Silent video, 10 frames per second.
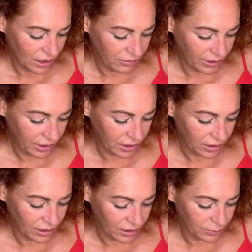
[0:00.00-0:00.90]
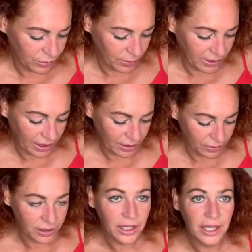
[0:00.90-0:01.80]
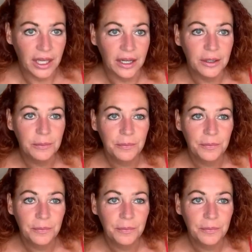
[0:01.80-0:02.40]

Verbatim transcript: I reckon I can probably get it on here.